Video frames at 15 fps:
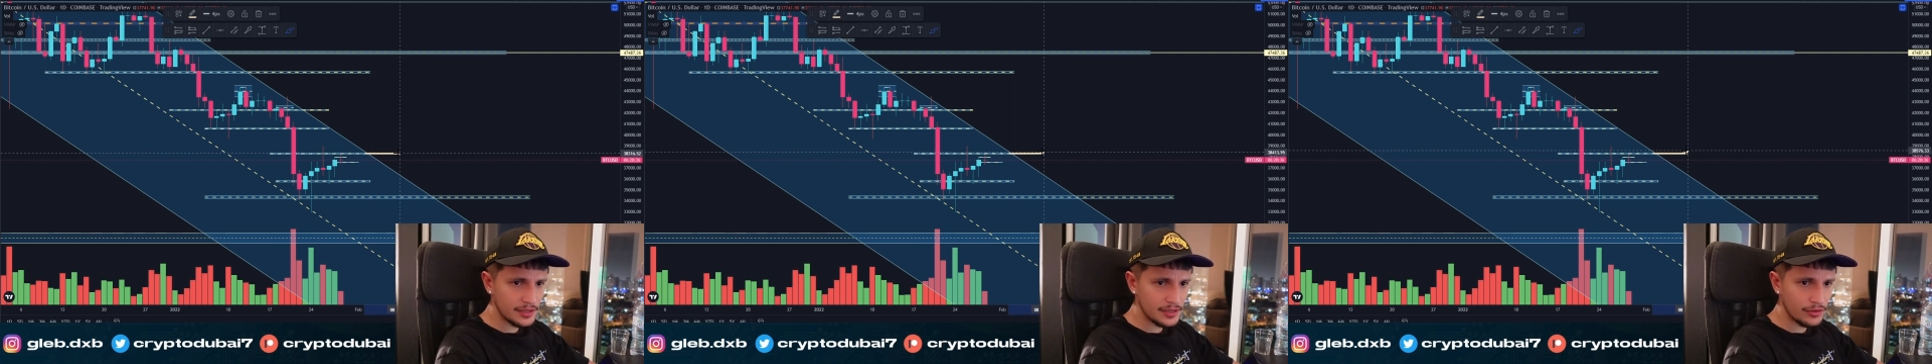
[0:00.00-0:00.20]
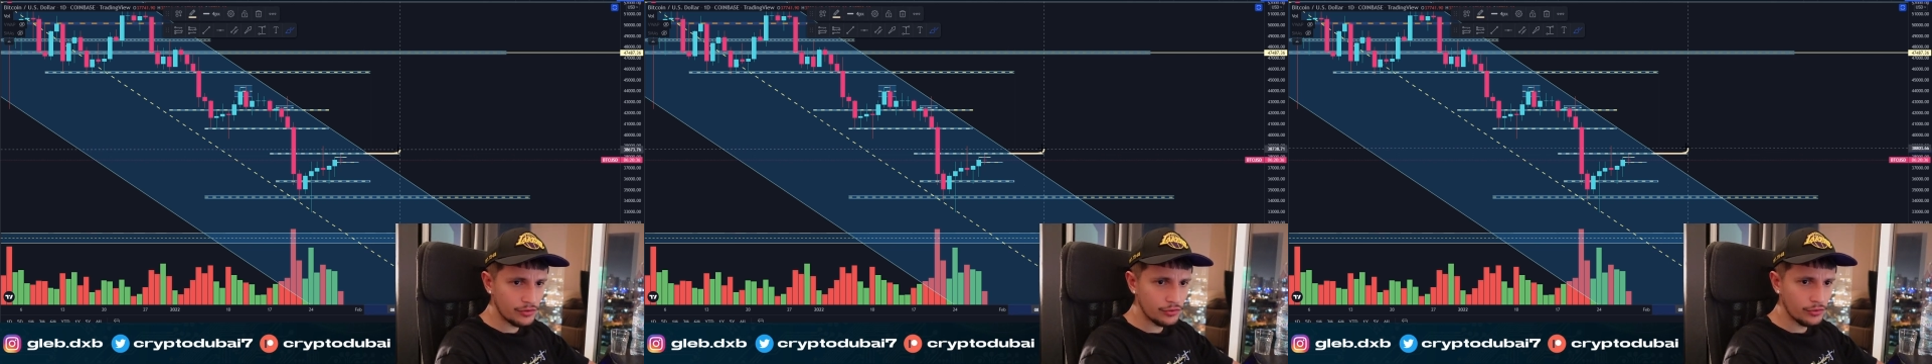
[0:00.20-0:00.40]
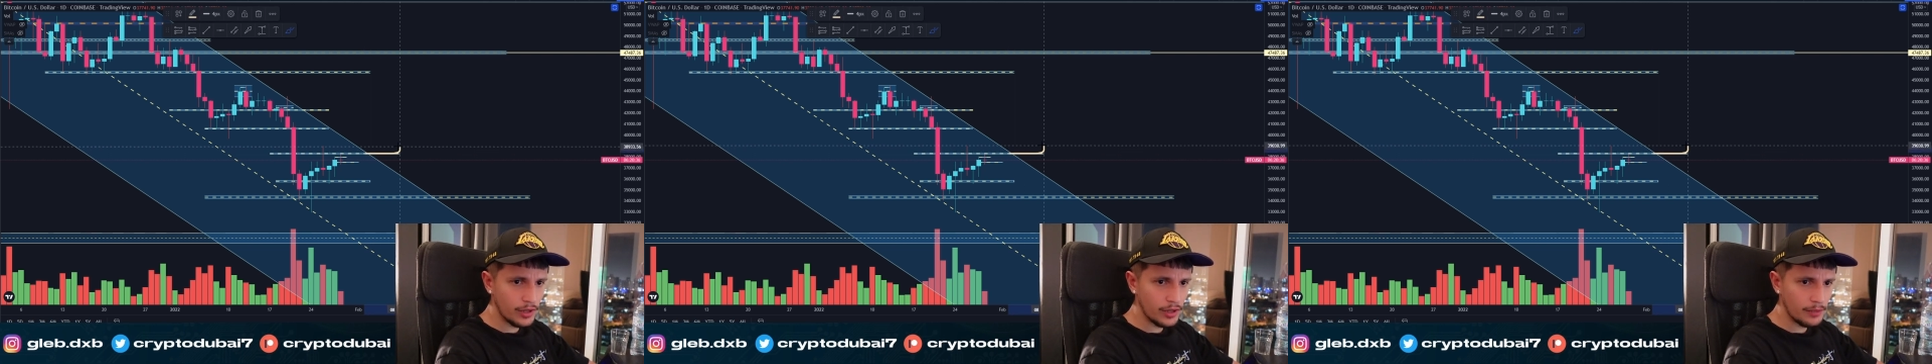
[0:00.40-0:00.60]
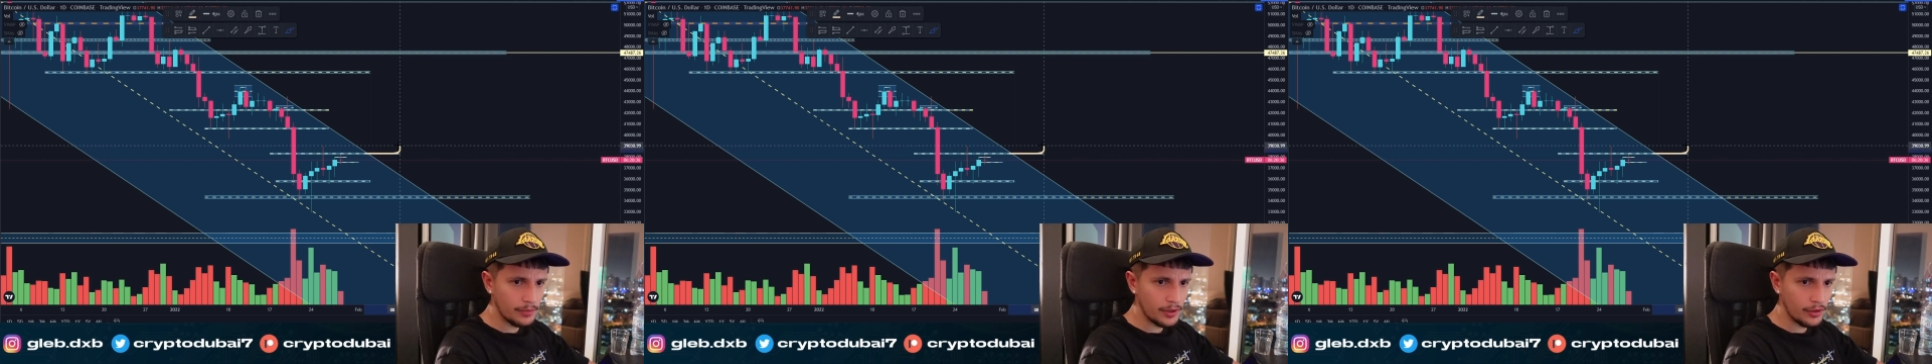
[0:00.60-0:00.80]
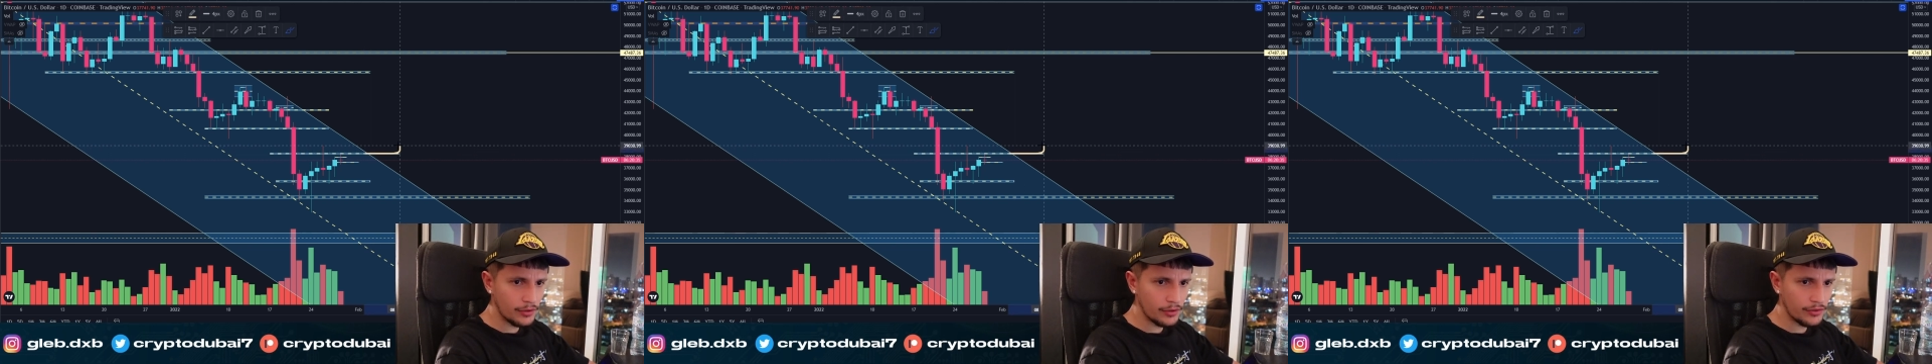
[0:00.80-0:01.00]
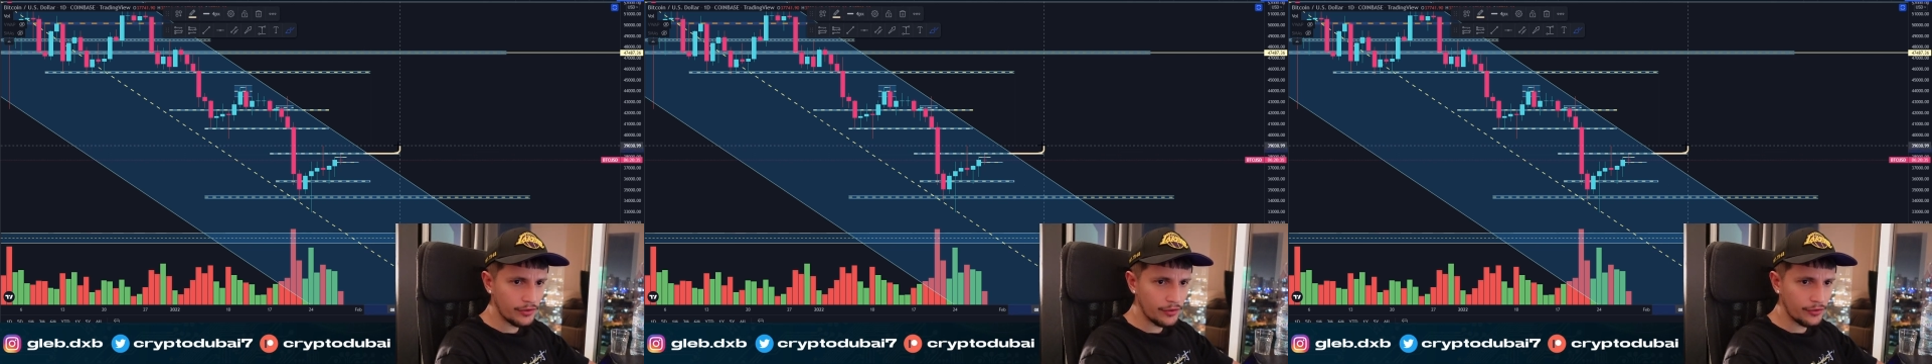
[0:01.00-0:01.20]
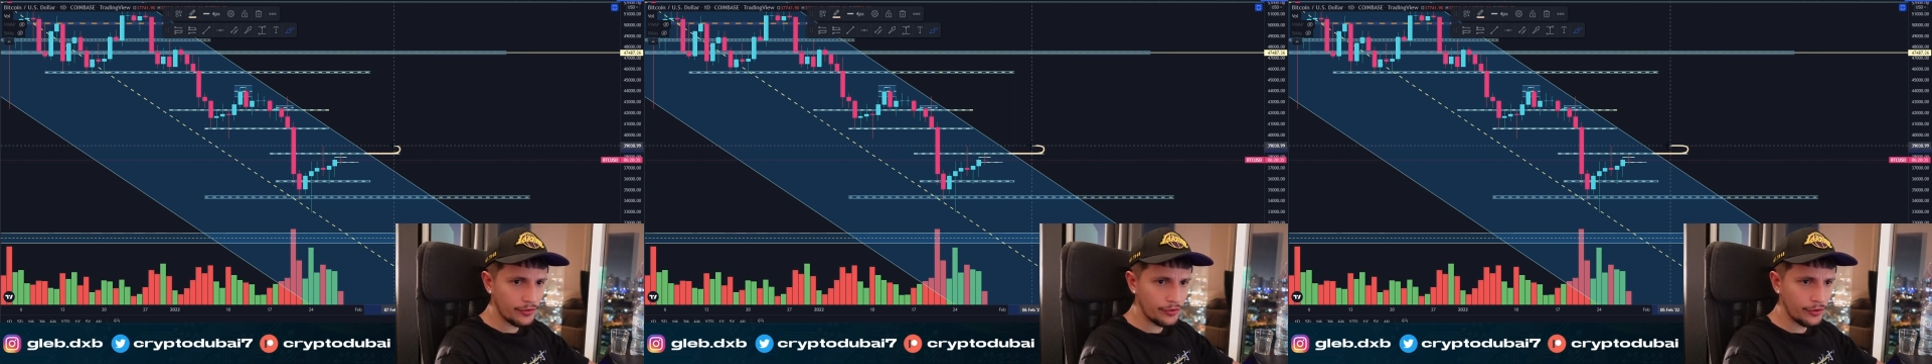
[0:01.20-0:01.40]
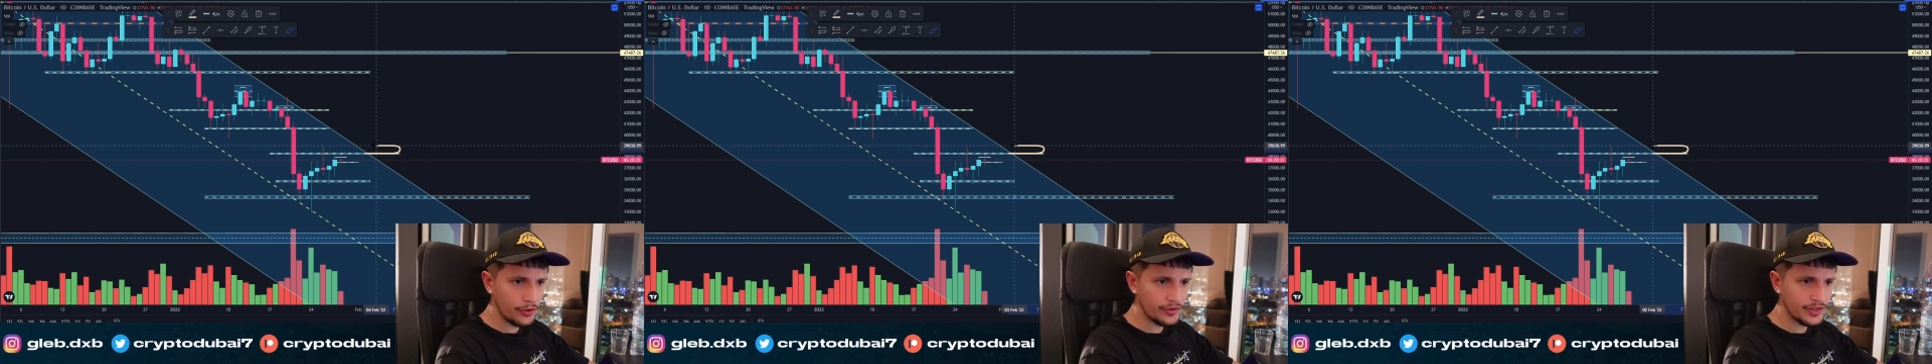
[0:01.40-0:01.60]
to about
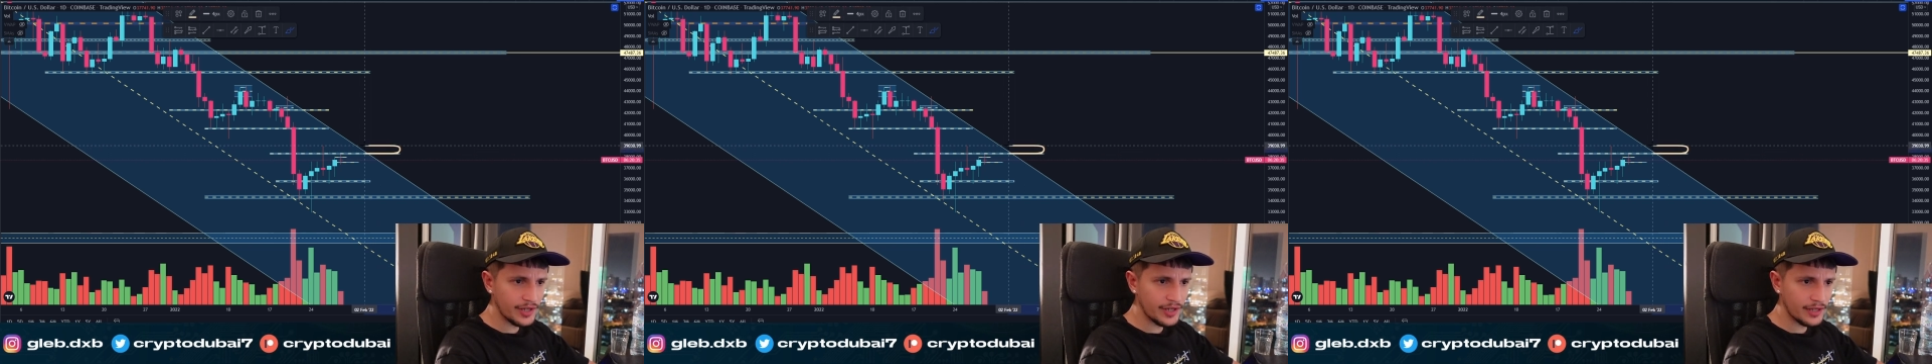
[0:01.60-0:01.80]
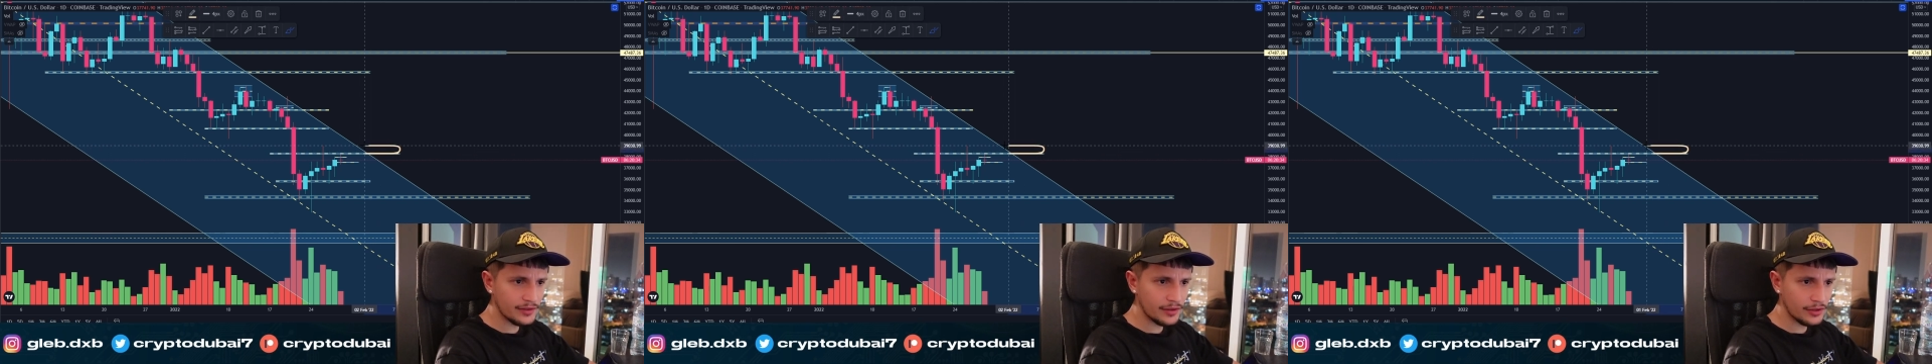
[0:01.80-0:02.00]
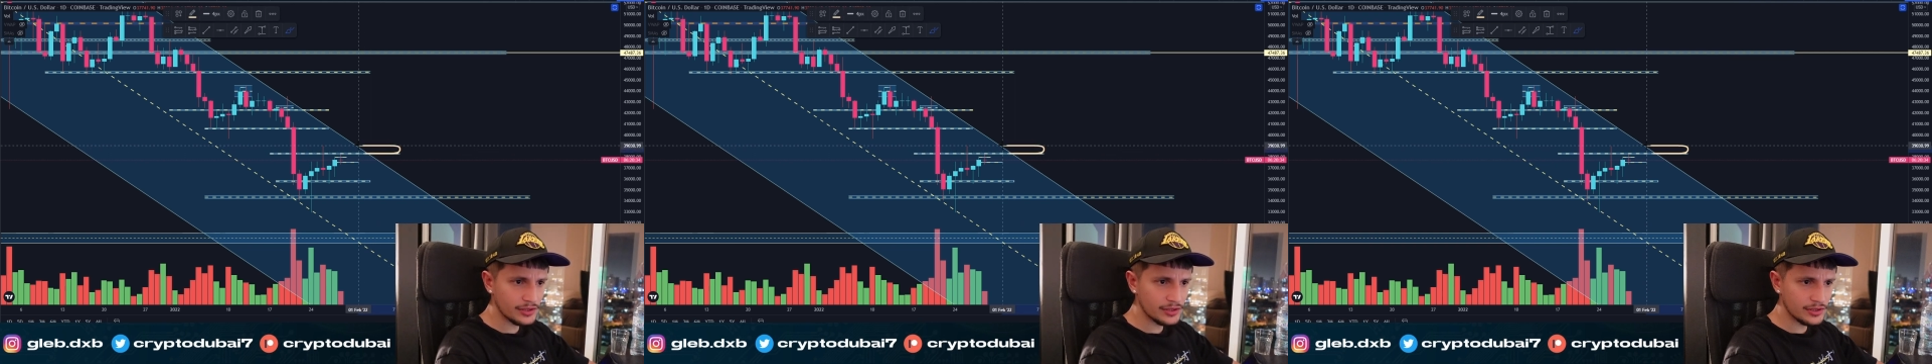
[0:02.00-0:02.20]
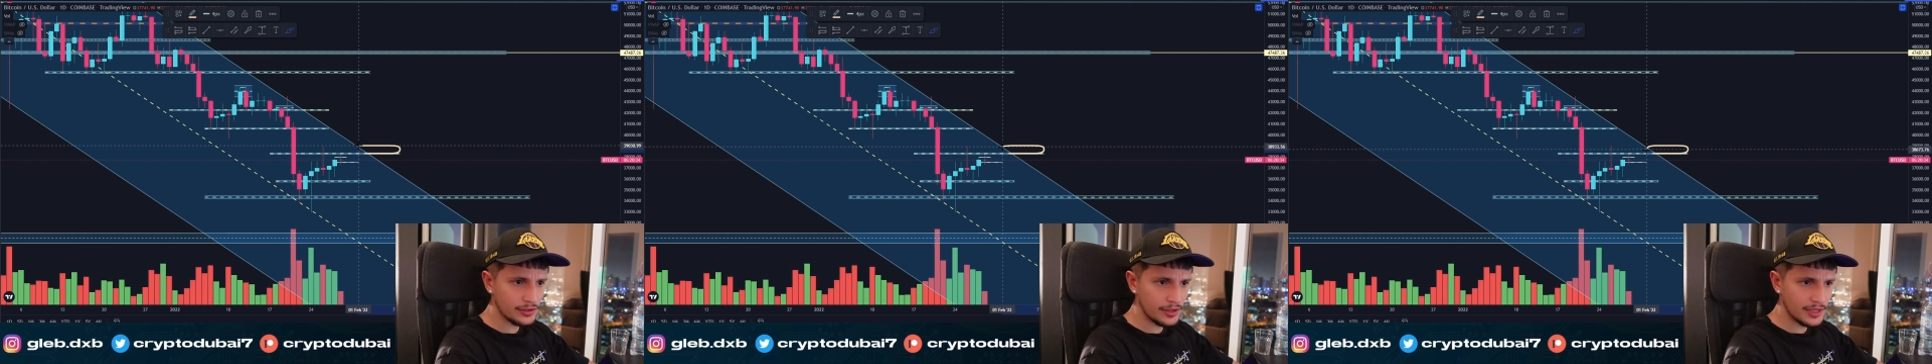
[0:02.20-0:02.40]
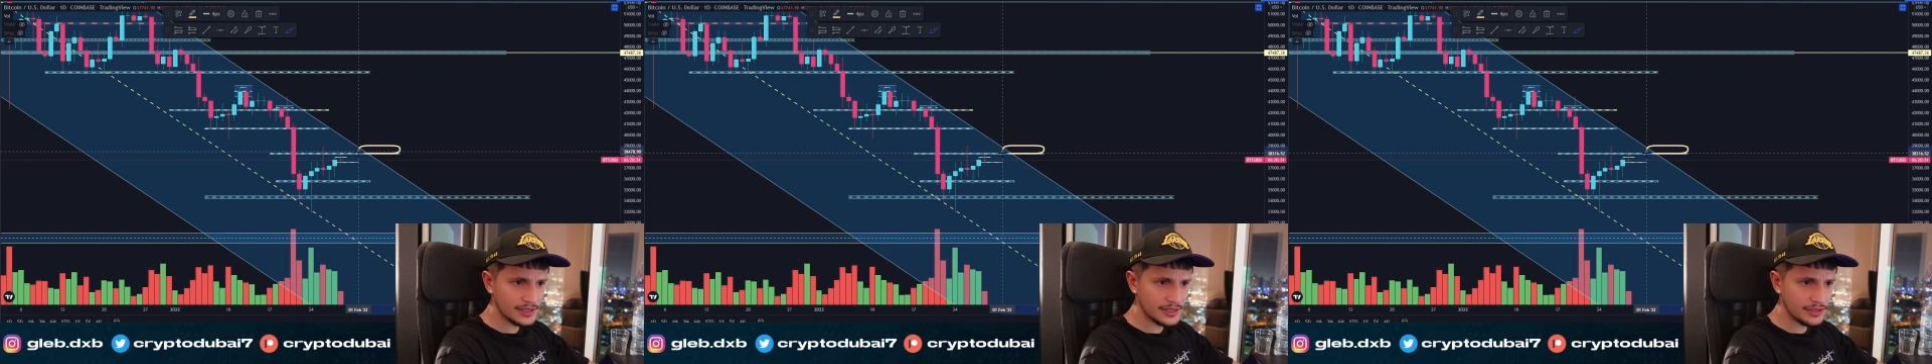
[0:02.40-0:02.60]
$39,000